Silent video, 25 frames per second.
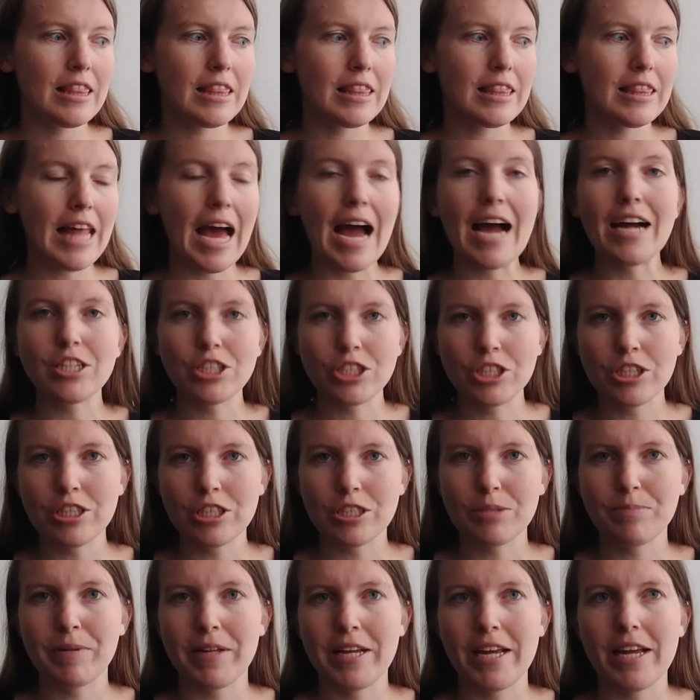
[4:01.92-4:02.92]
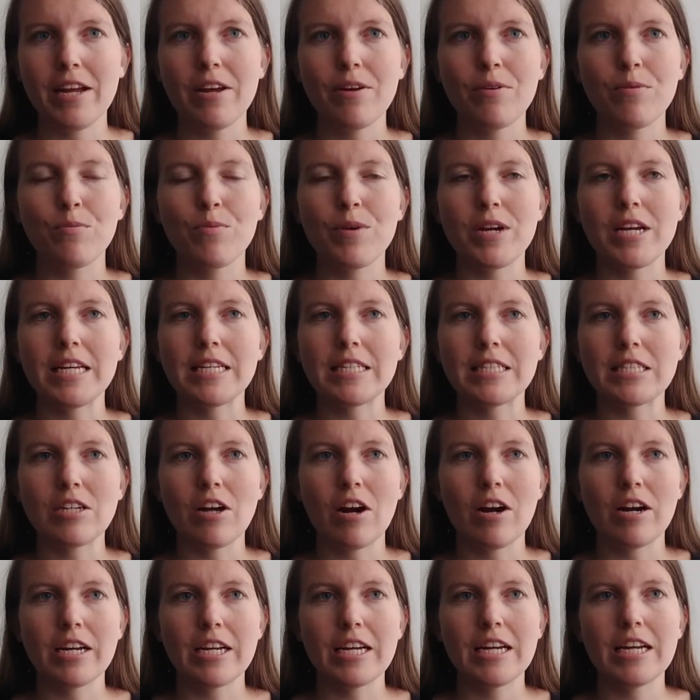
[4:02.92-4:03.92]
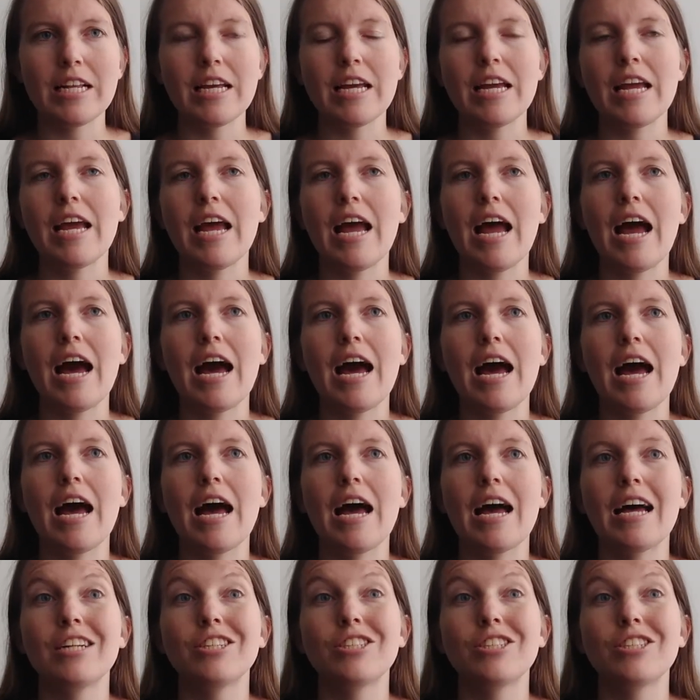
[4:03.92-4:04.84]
that church plant we started uh,